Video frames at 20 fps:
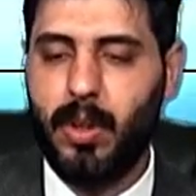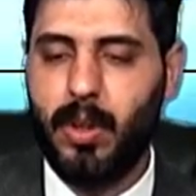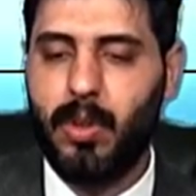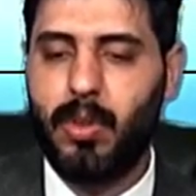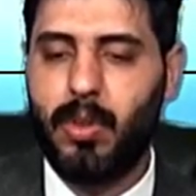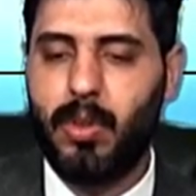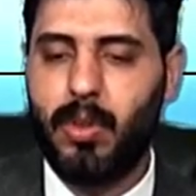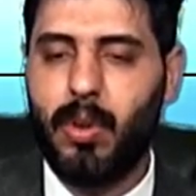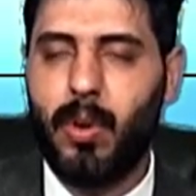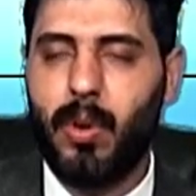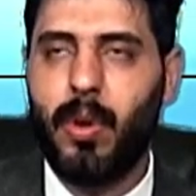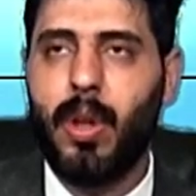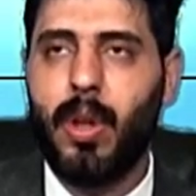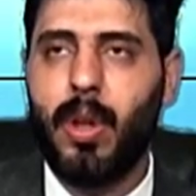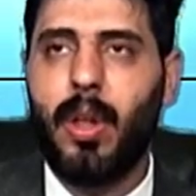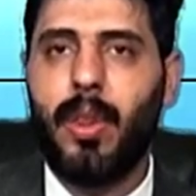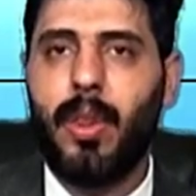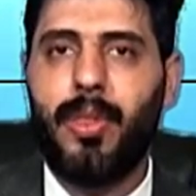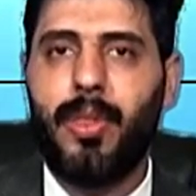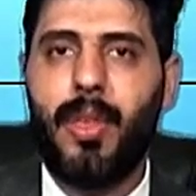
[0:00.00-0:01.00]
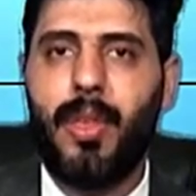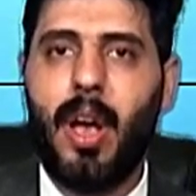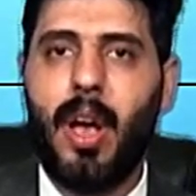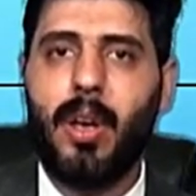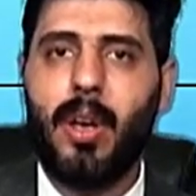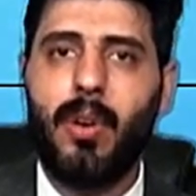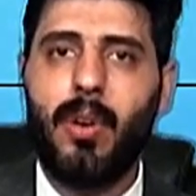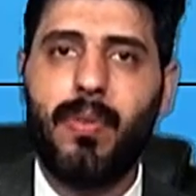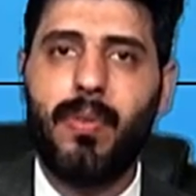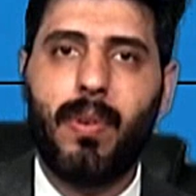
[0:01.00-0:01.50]
So
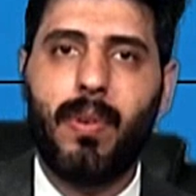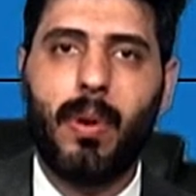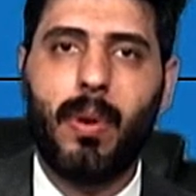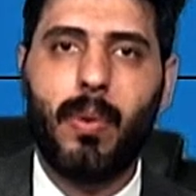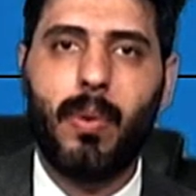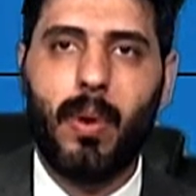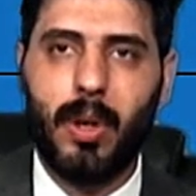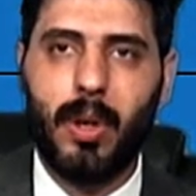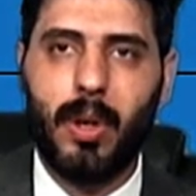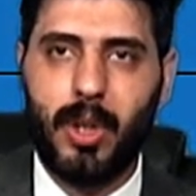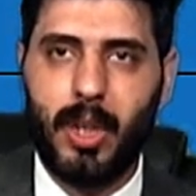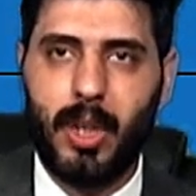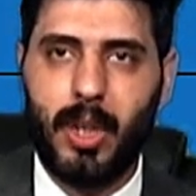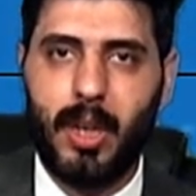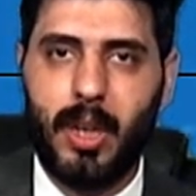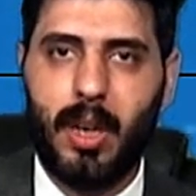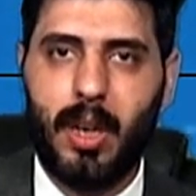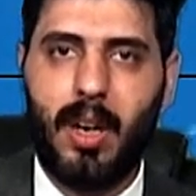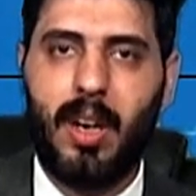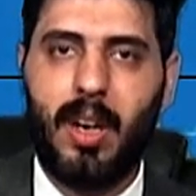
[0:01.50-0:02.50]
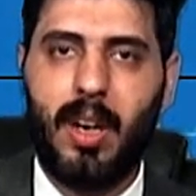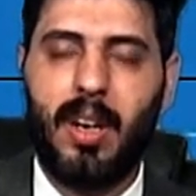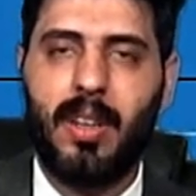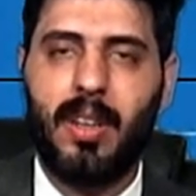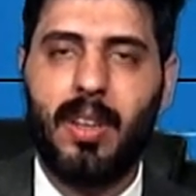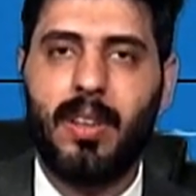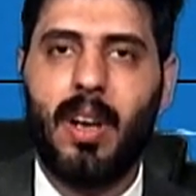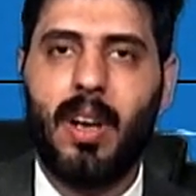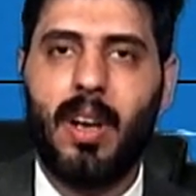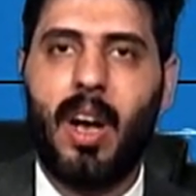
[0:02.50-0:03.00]
thank you for watching
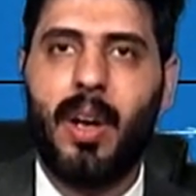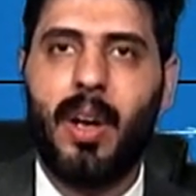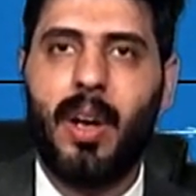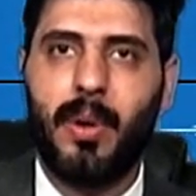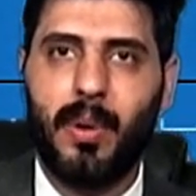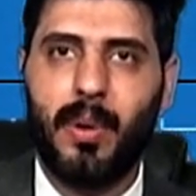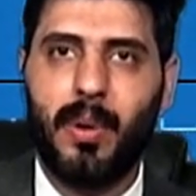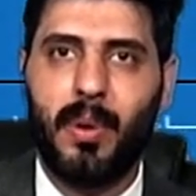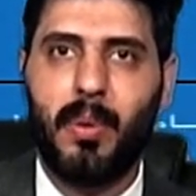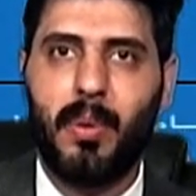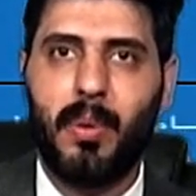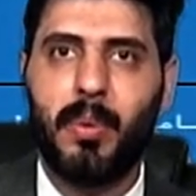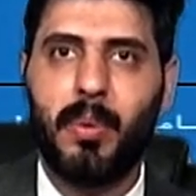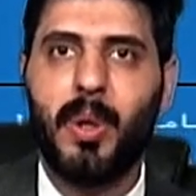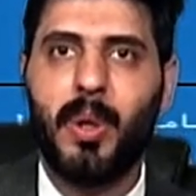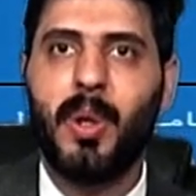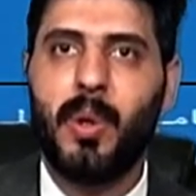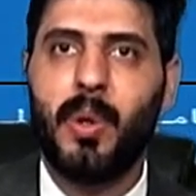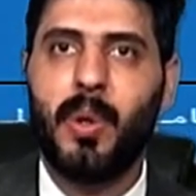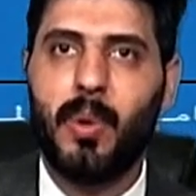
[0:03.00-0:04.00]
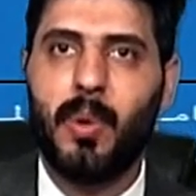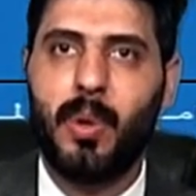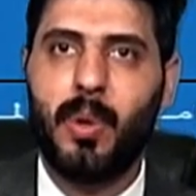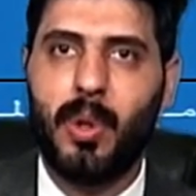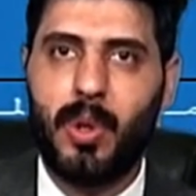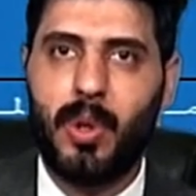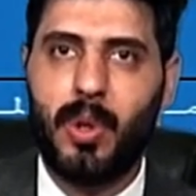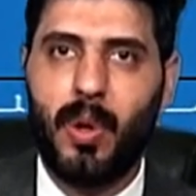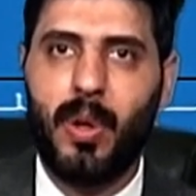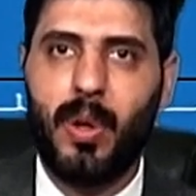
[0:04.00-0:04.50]
and I hope you
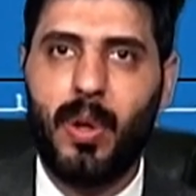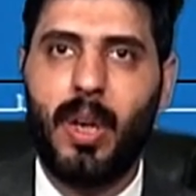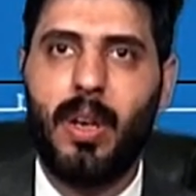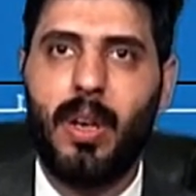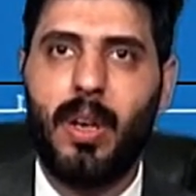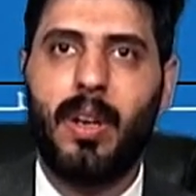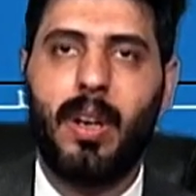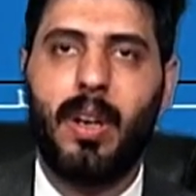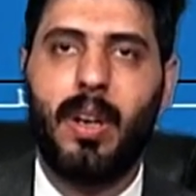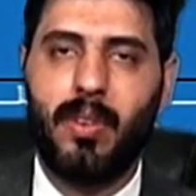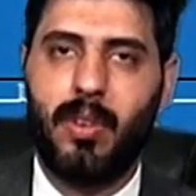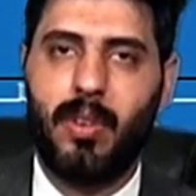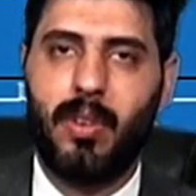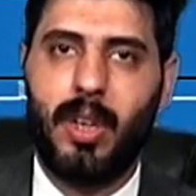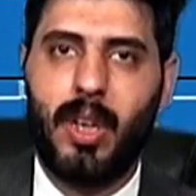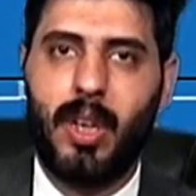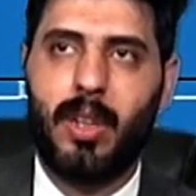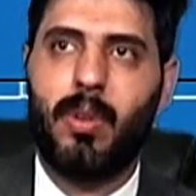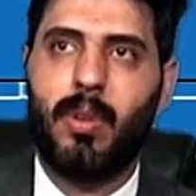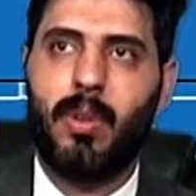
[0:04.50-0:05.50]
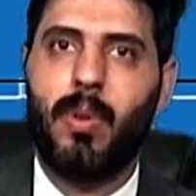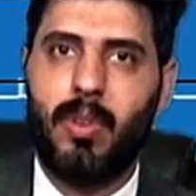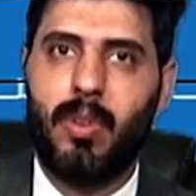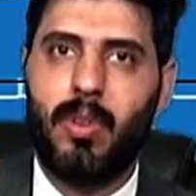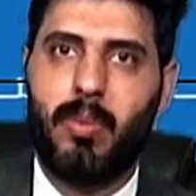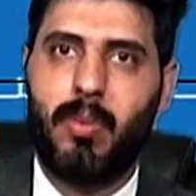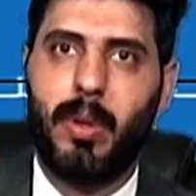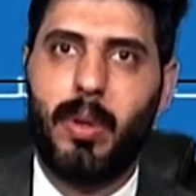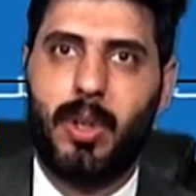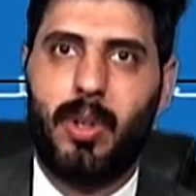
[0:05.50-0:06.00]
enjoy listening to
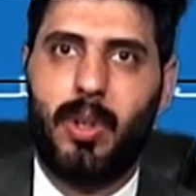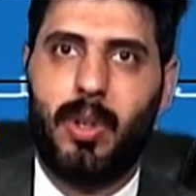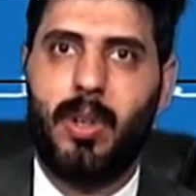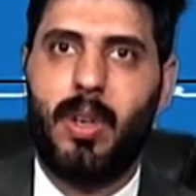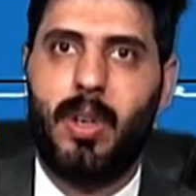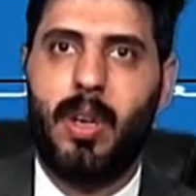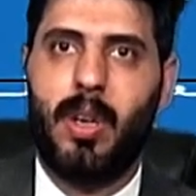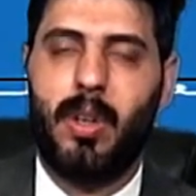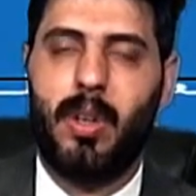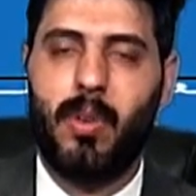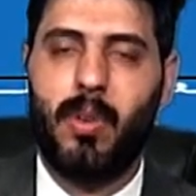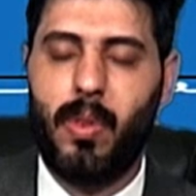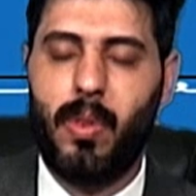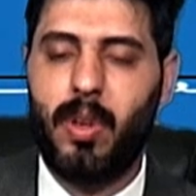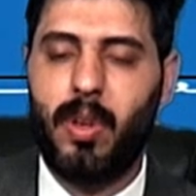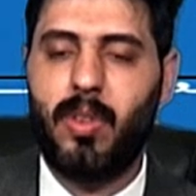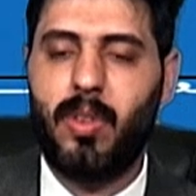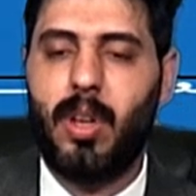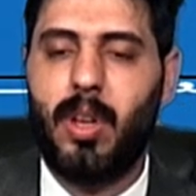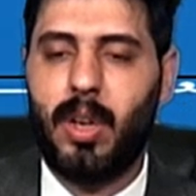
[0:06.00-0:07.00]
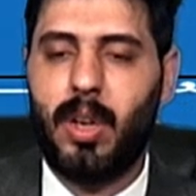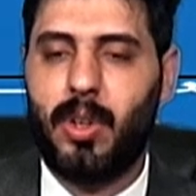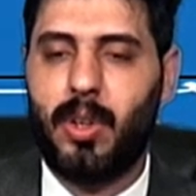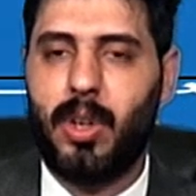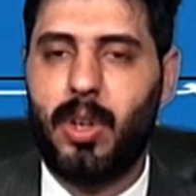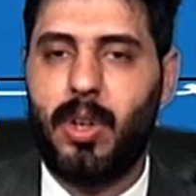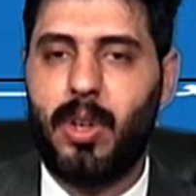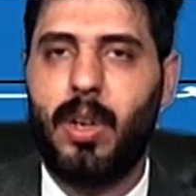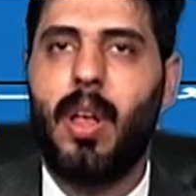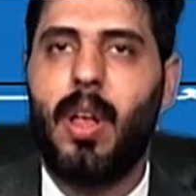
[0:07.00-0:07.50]
this picture uh, to this
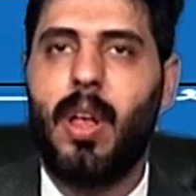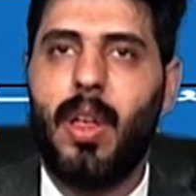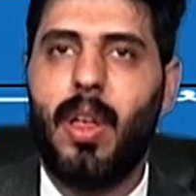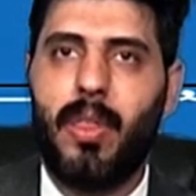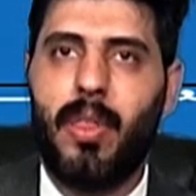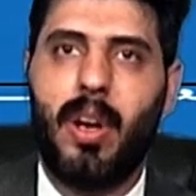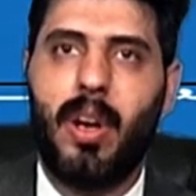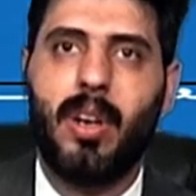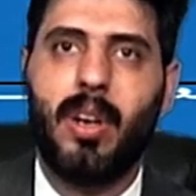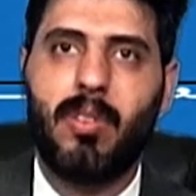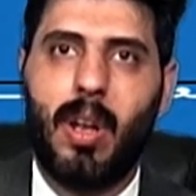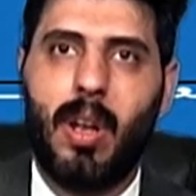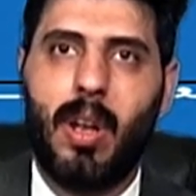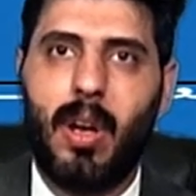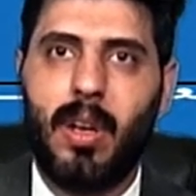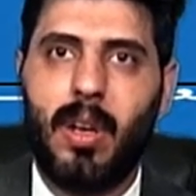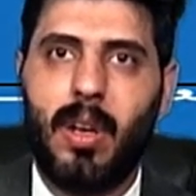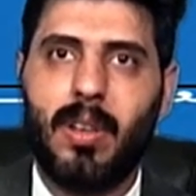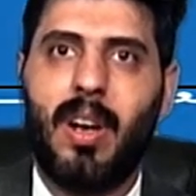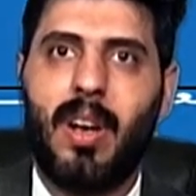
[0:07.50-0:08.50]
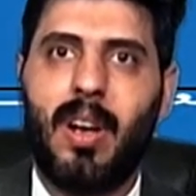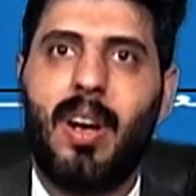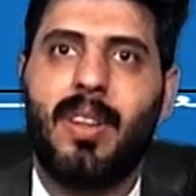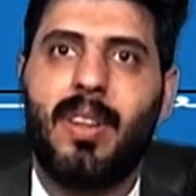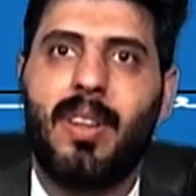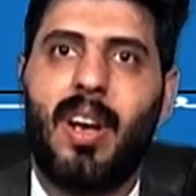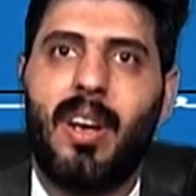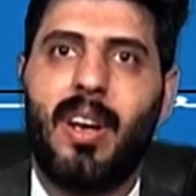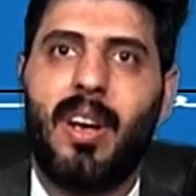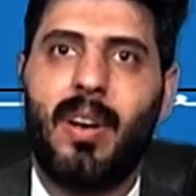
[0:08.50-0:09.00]
lecture. Thanks a lot, and
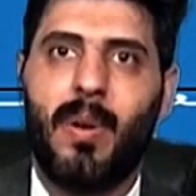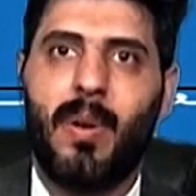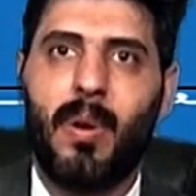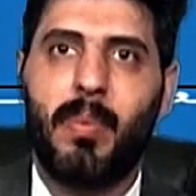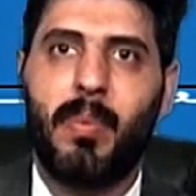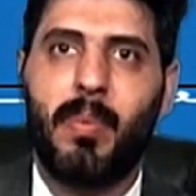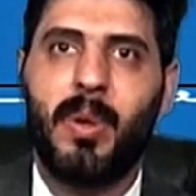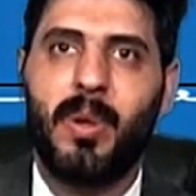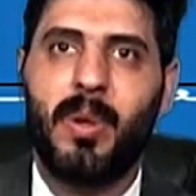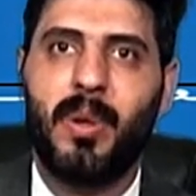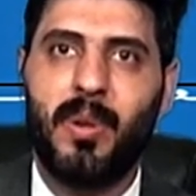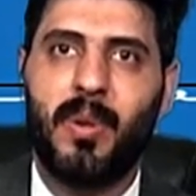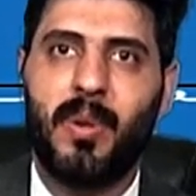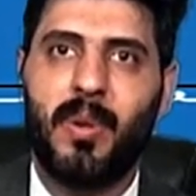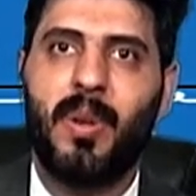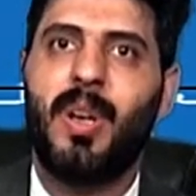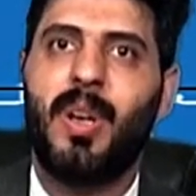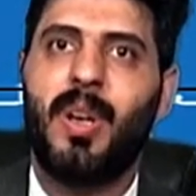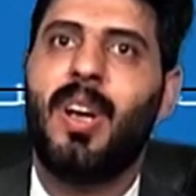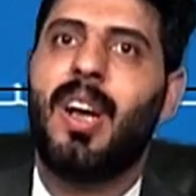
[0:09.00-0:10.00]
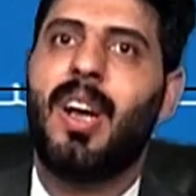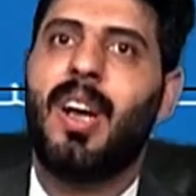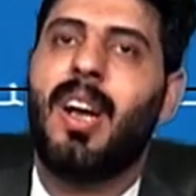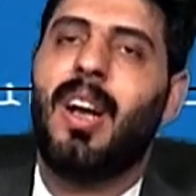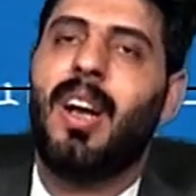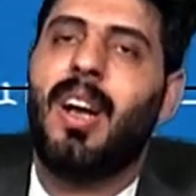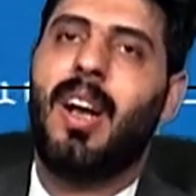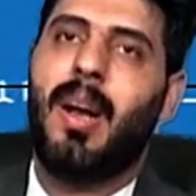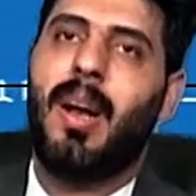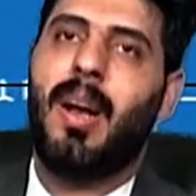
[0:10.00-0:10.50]
I hope you
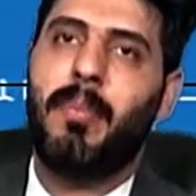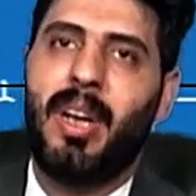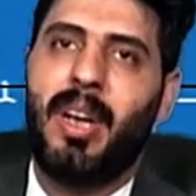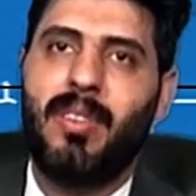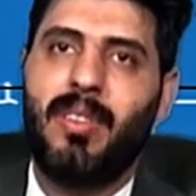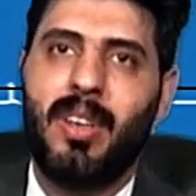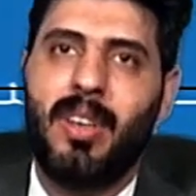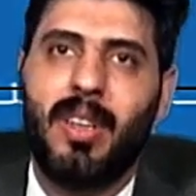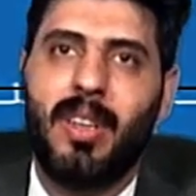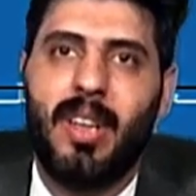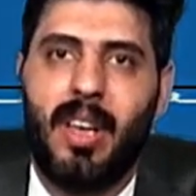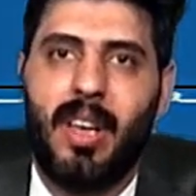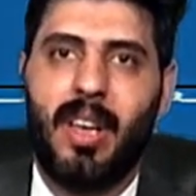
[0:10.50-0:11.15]
uh, amazing day.